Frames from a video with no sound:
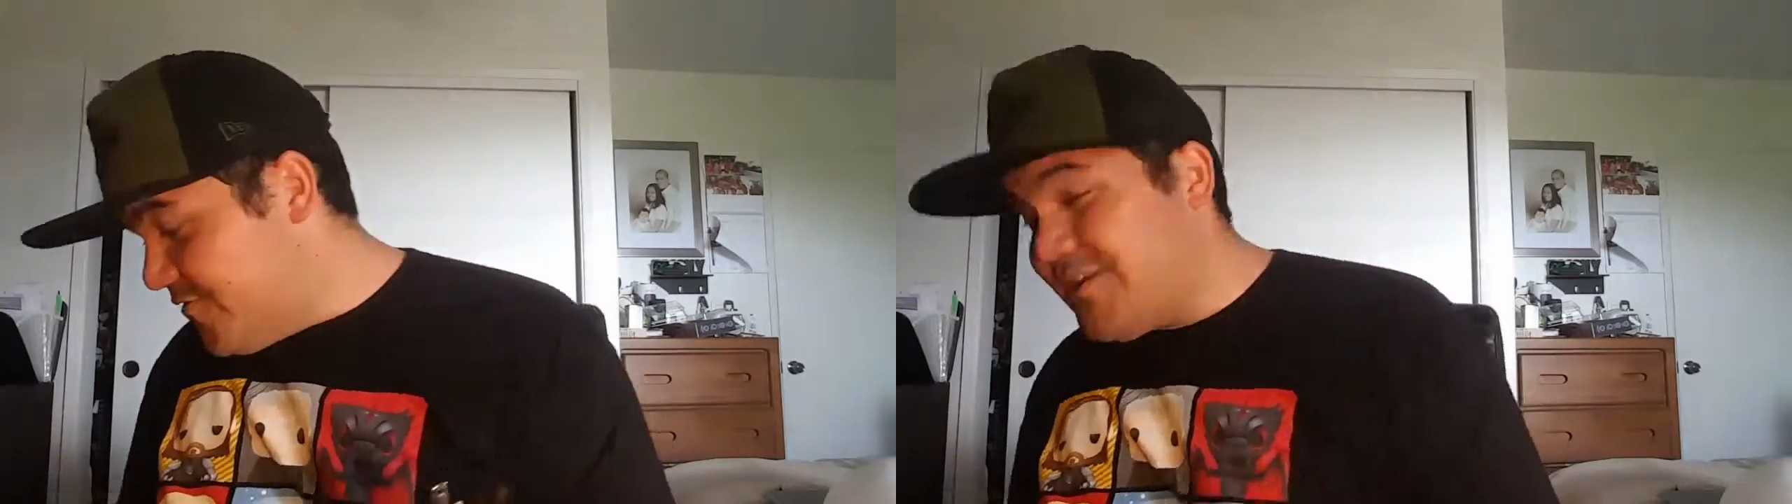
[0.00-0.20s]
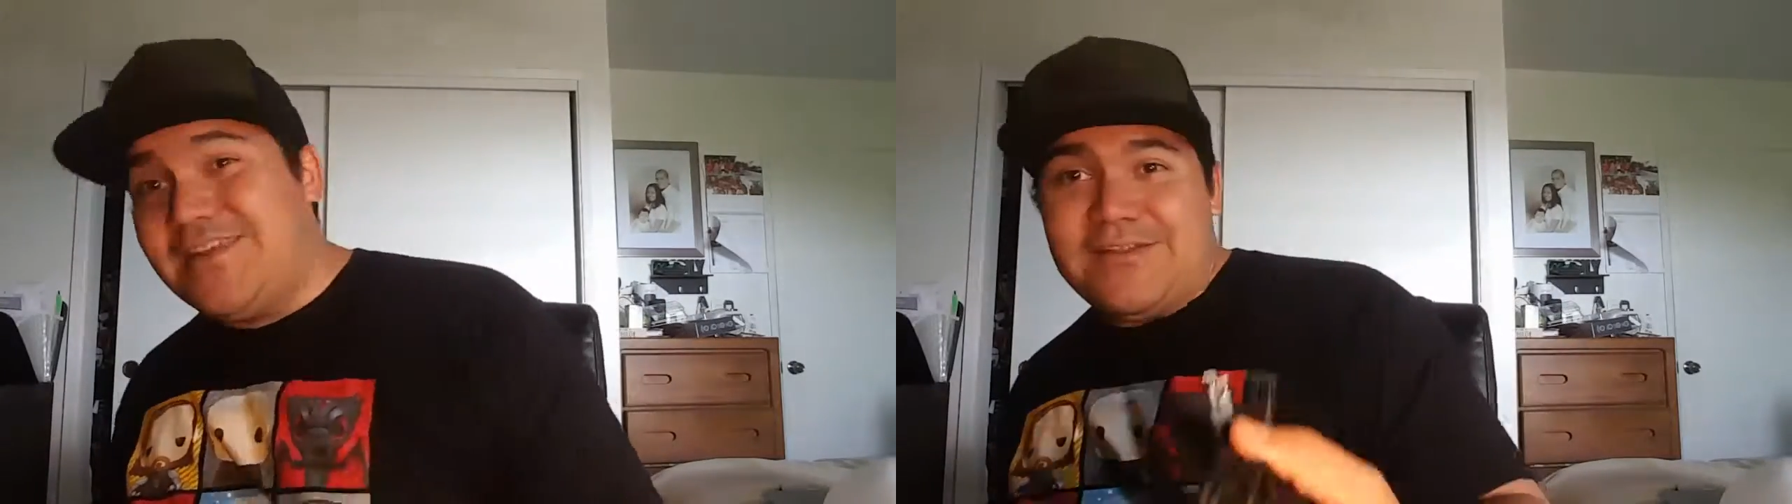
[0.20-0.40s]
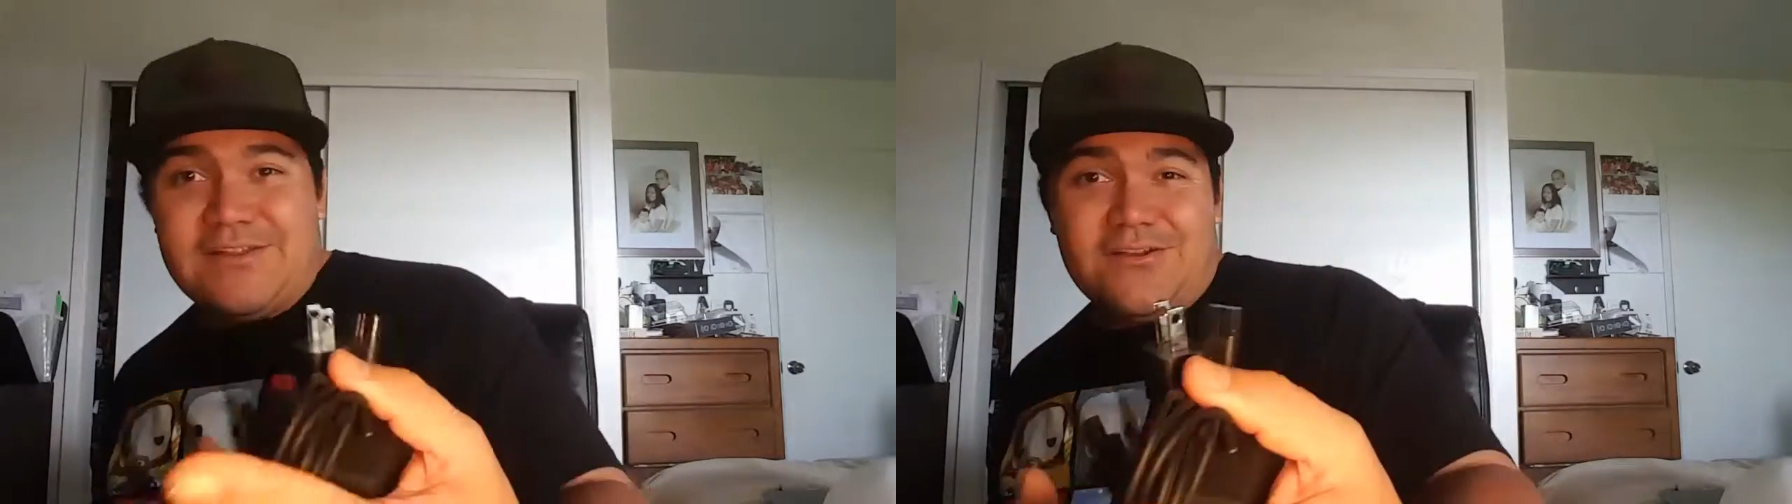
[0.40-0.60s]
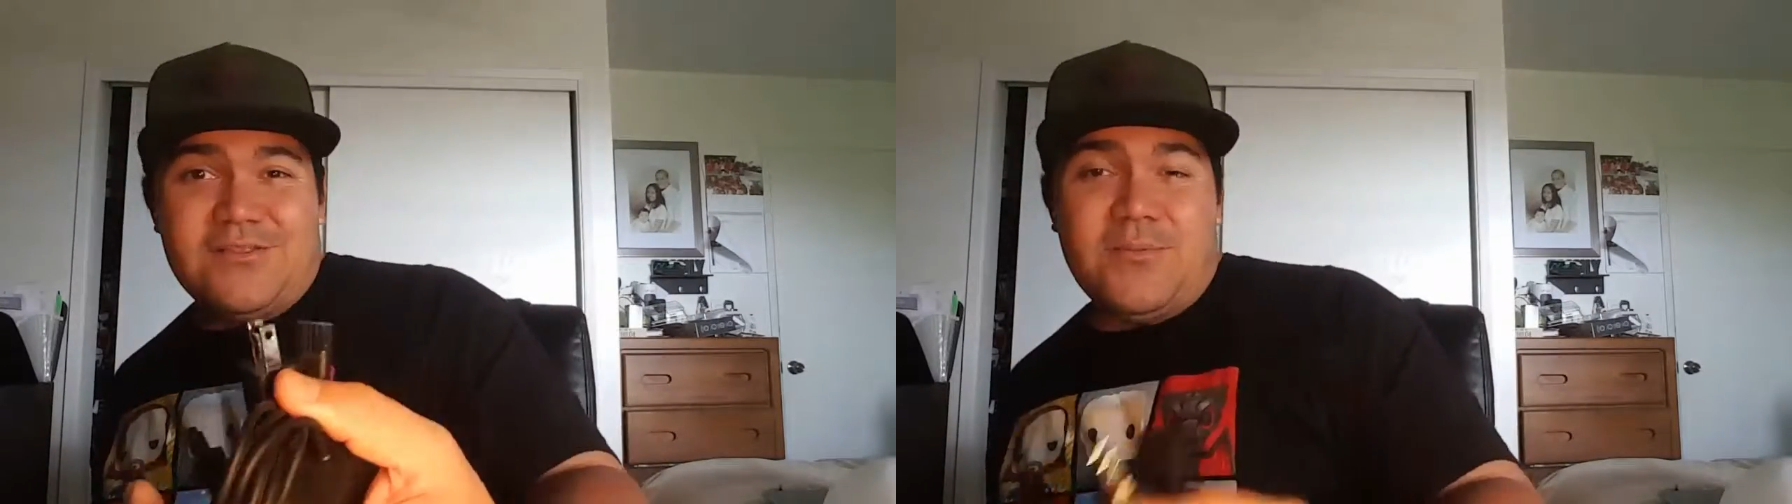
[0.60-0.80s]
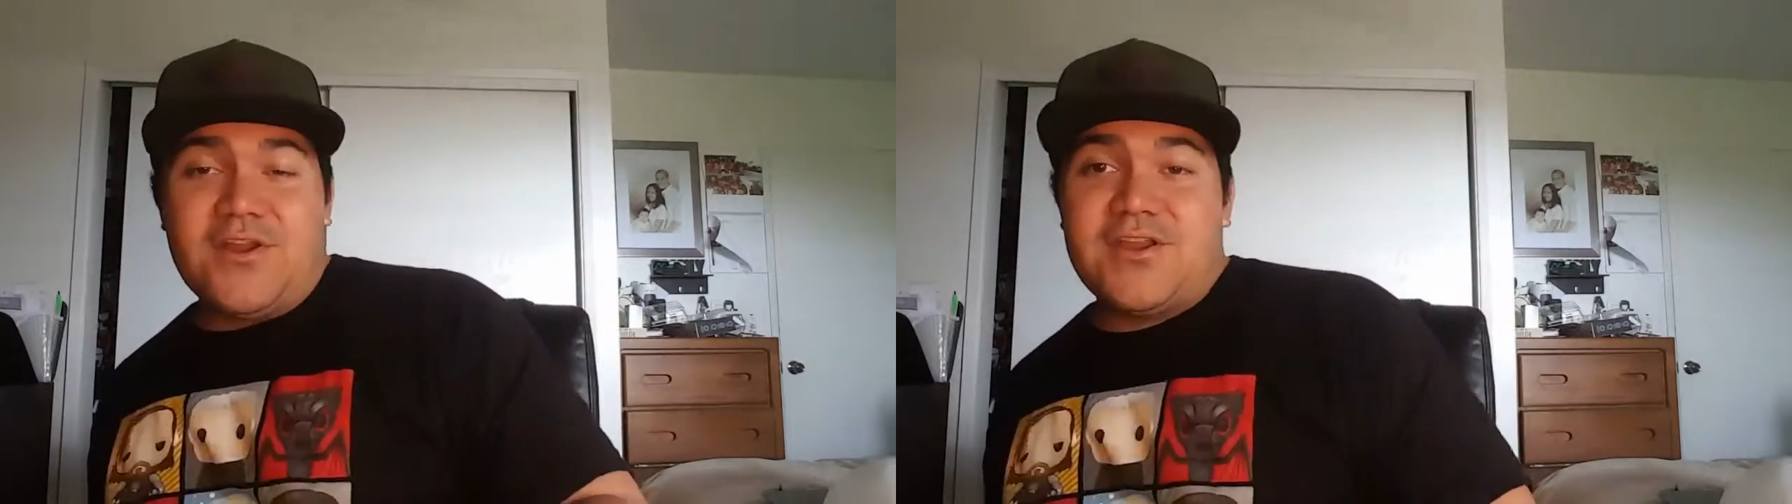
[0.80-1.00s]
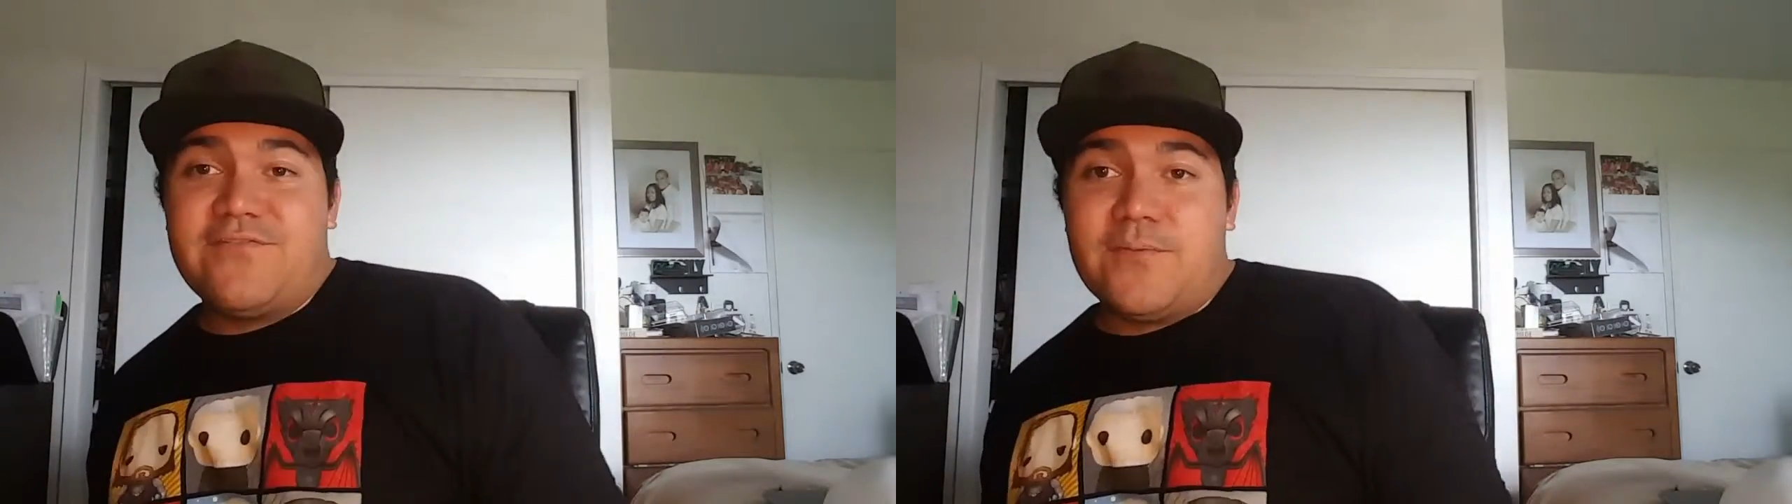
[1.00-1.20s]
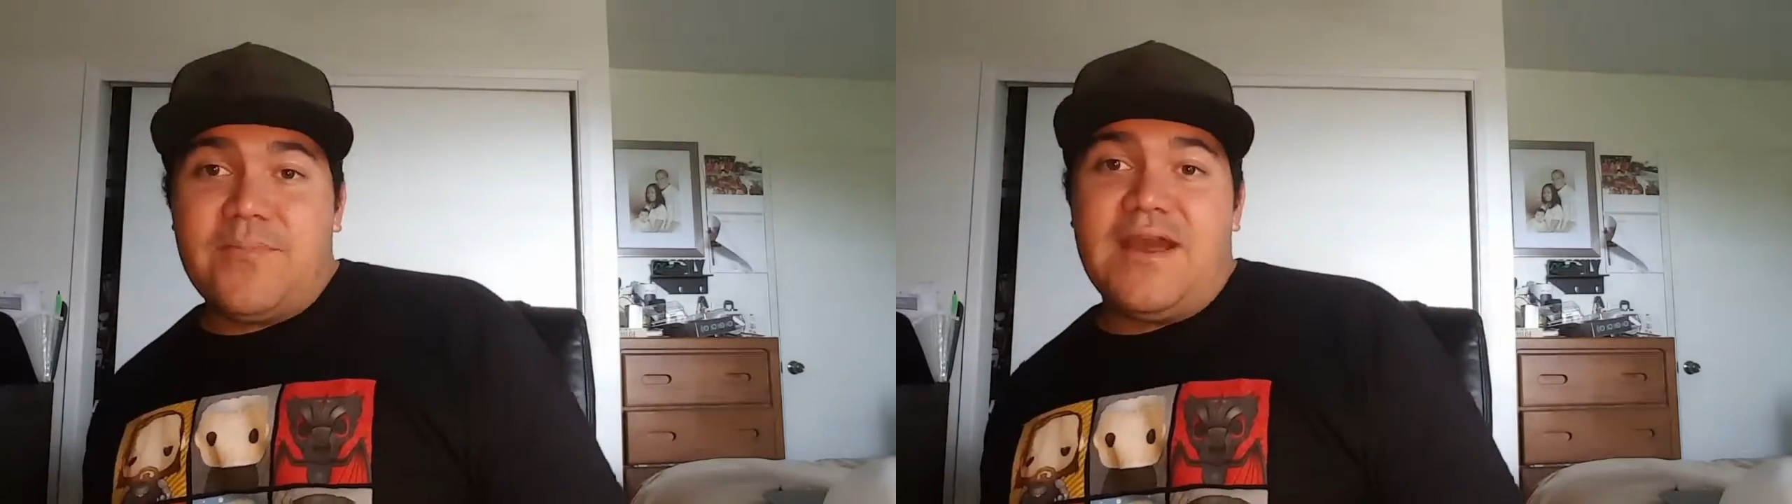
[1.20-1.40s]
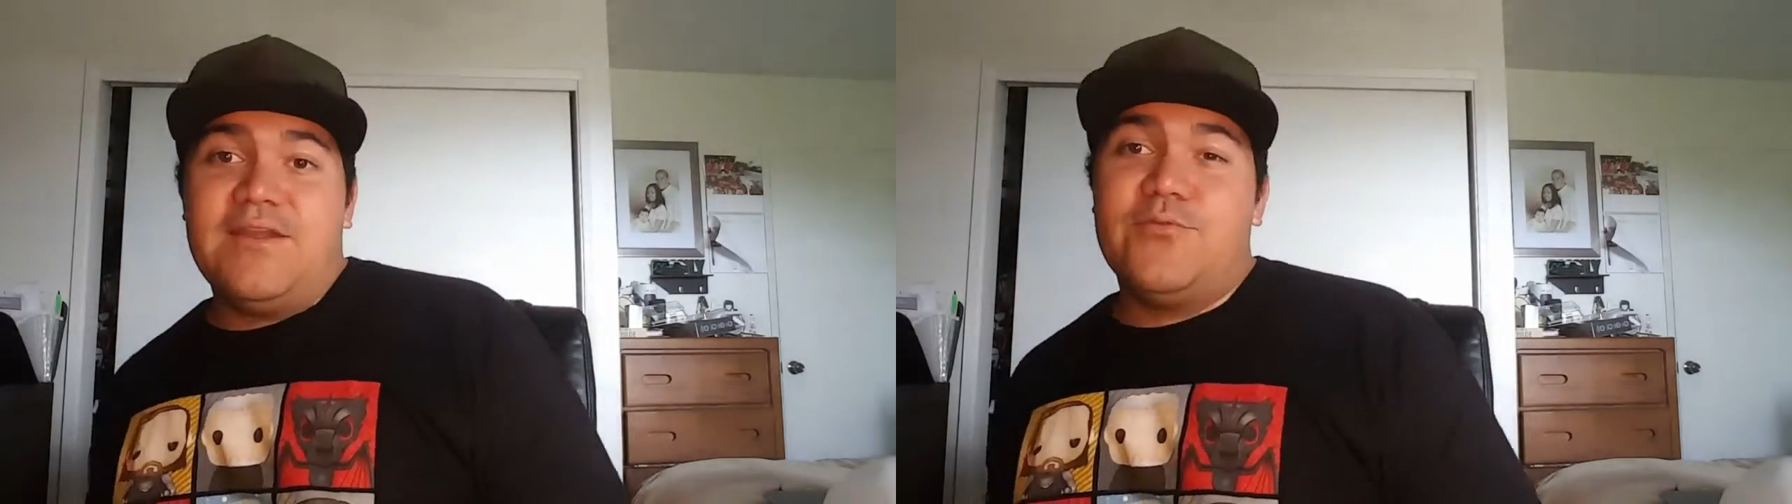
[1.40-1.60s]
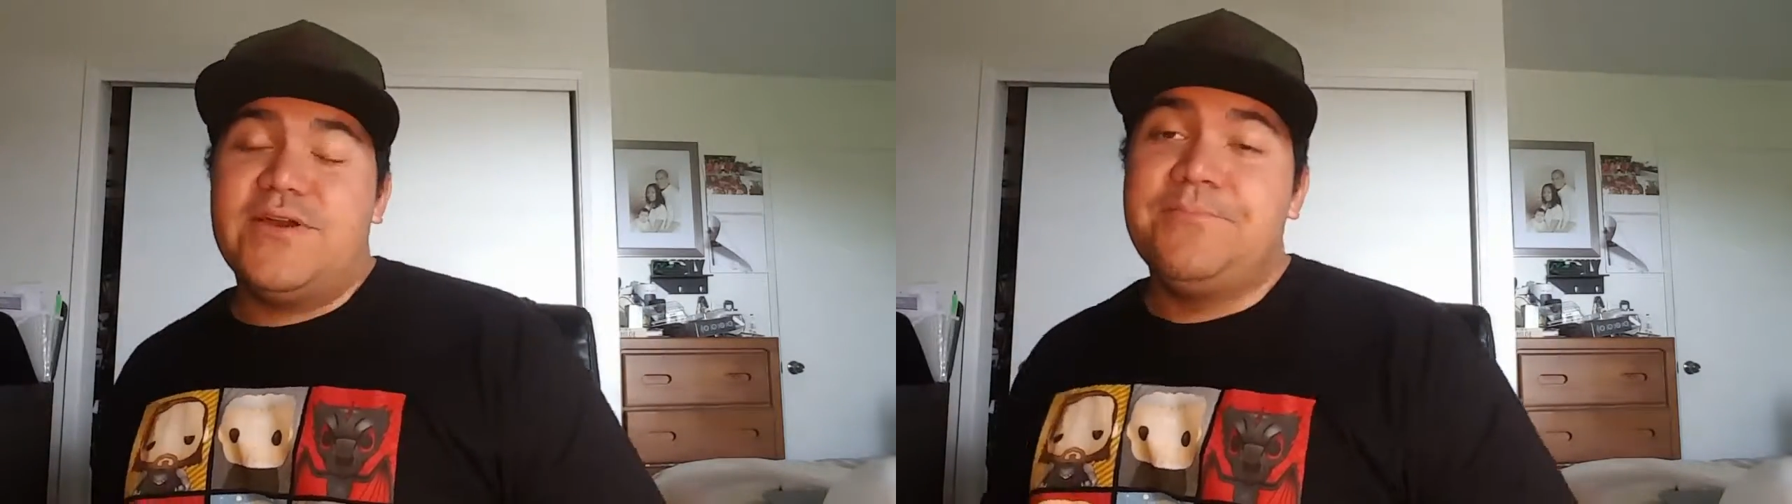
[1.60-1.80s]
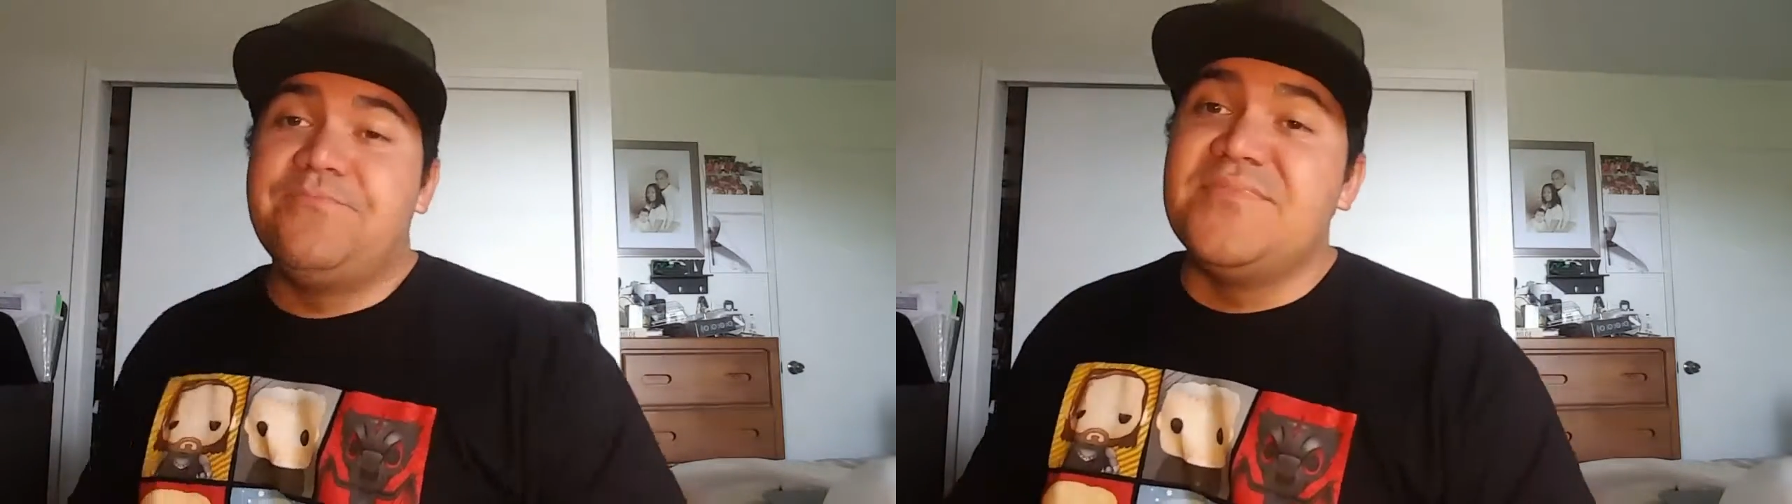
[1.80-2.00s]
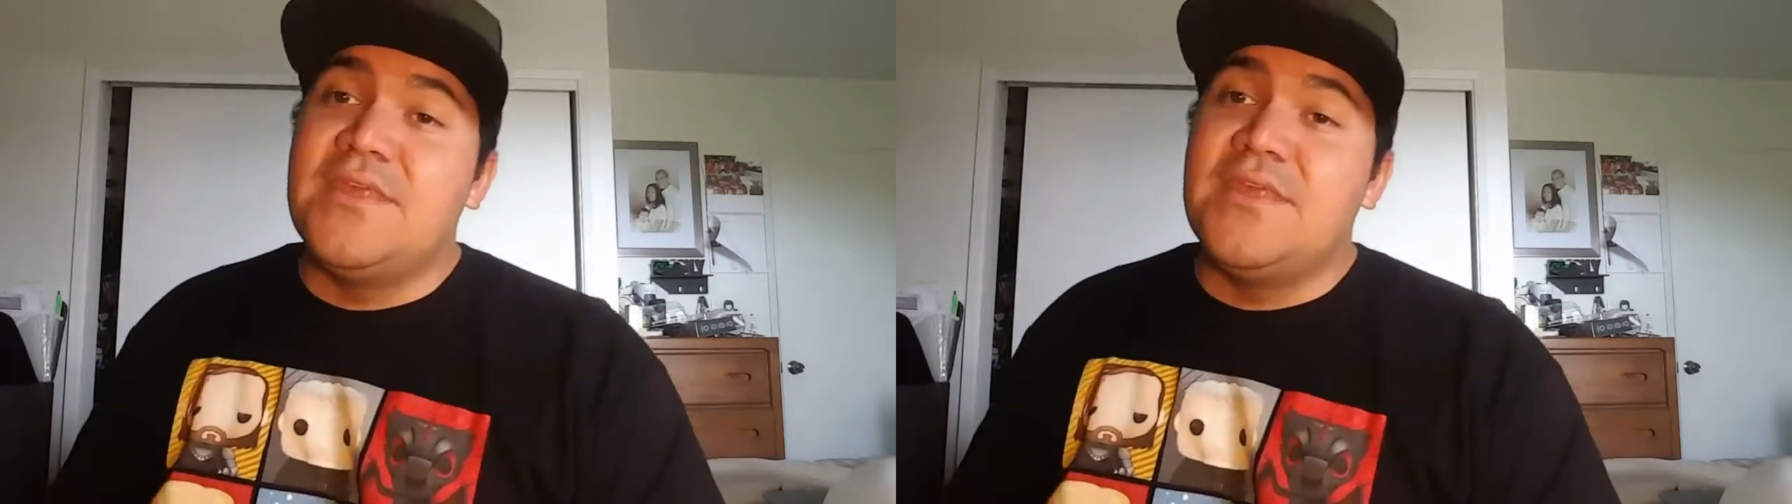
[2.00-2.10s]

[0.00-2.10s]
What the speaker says: already and you're in the market for buying one,